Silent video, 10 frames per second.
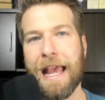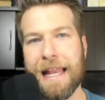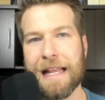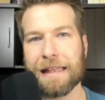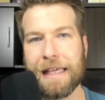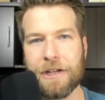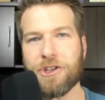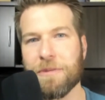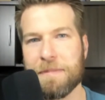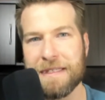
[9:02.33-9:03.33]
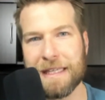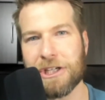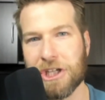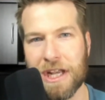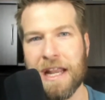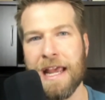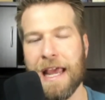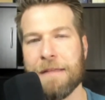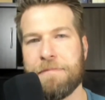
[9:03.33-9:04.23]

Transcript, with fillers: in a leadership position, in a